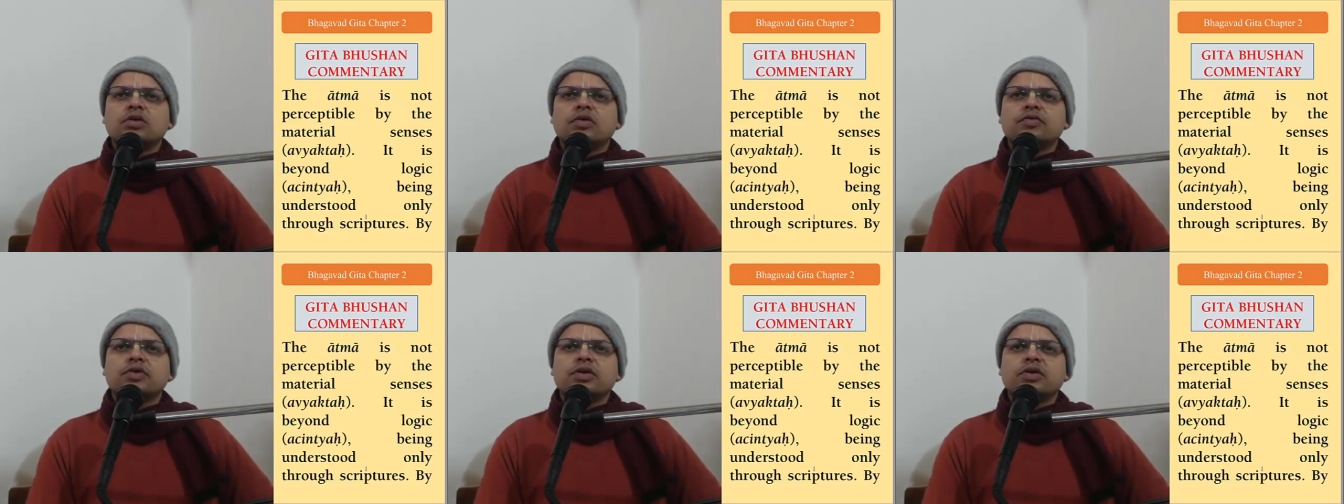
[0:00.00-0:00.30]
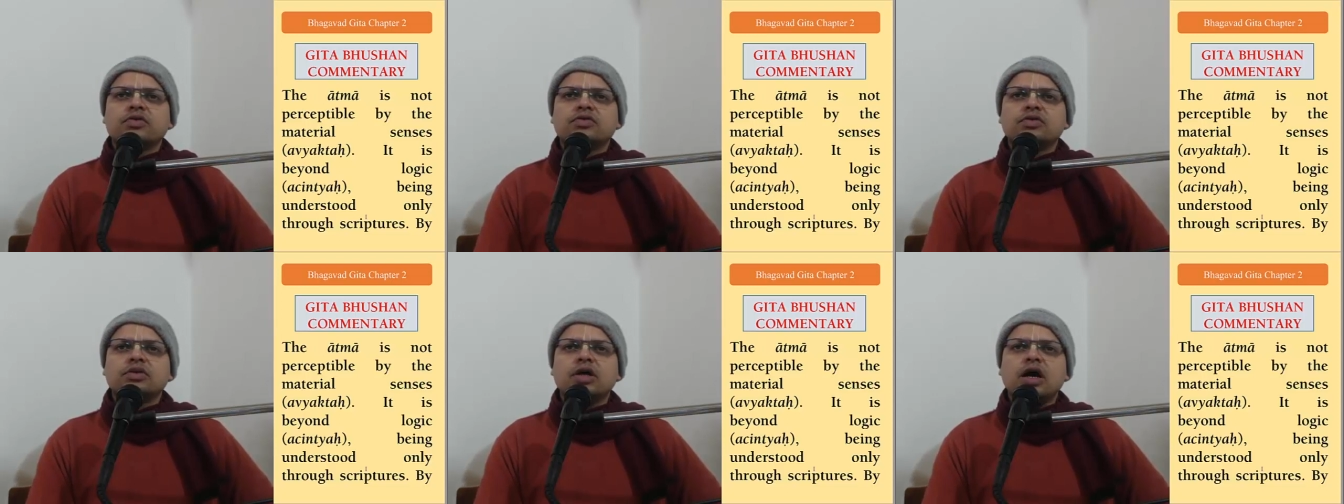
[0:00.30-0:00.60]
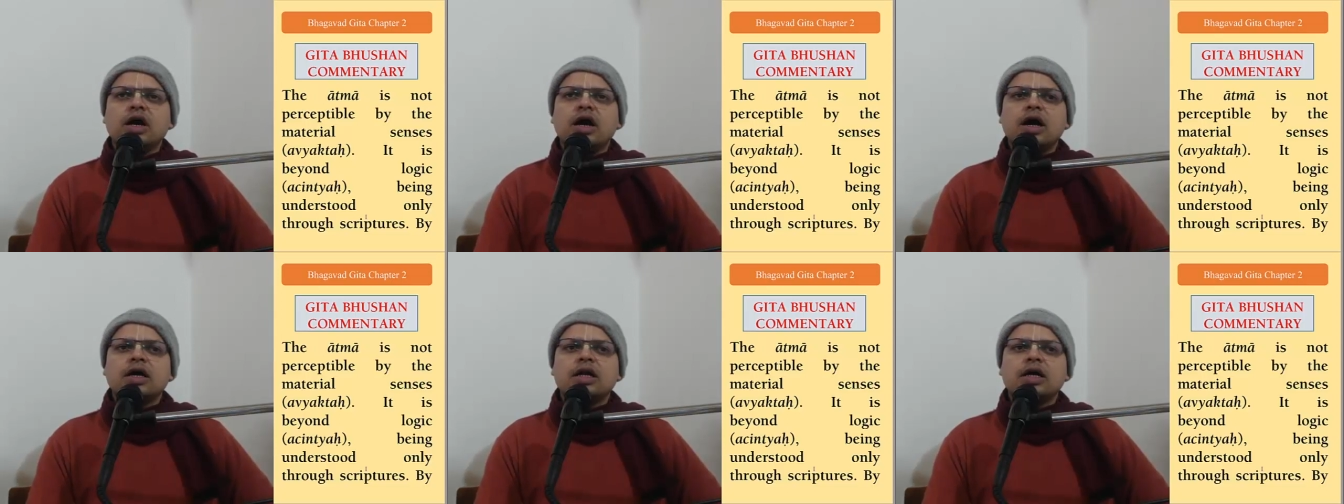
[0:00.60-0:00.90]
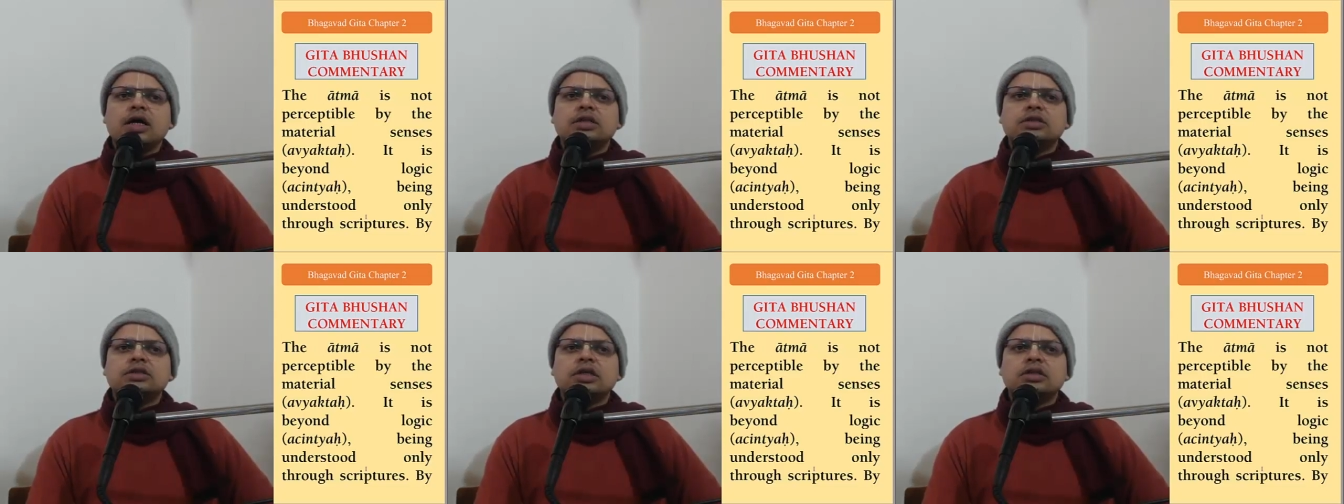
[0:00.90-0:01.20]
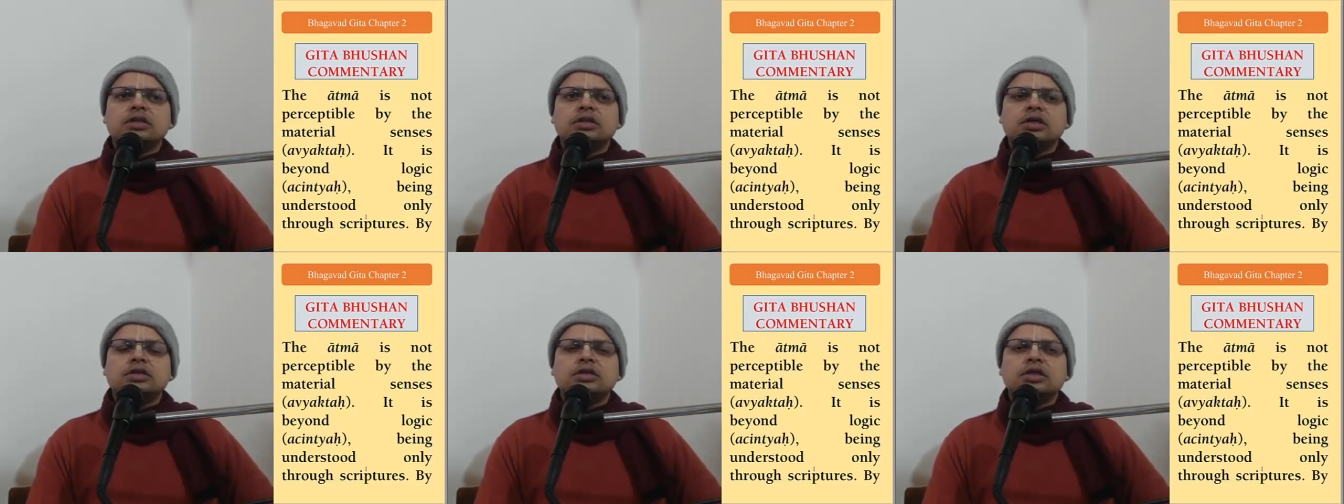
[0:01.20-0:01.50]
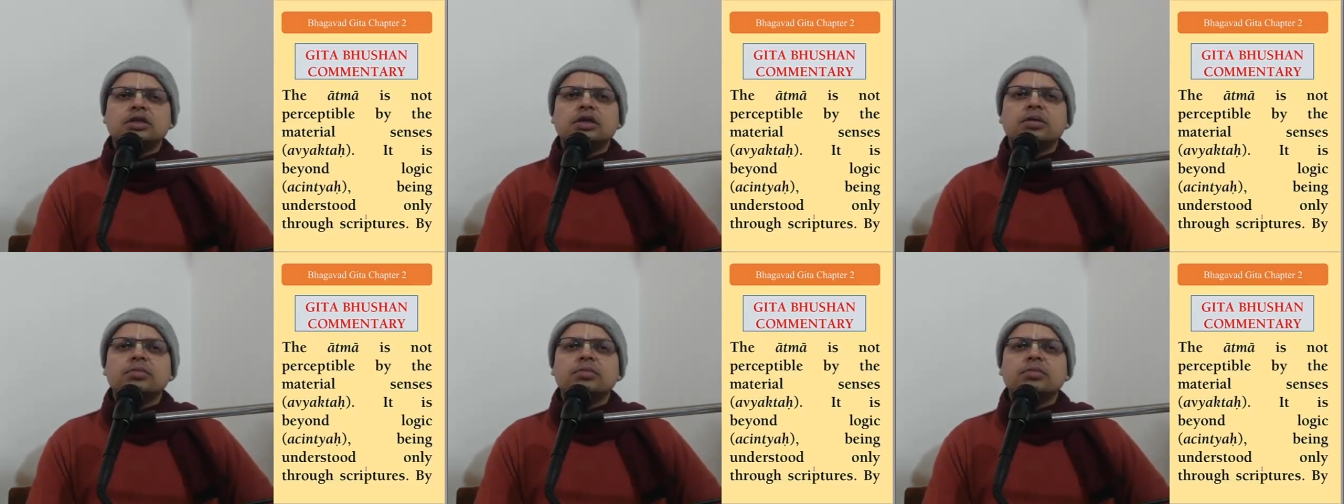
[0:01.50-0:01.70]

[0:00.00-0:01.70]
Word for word: of Krishna are achintya.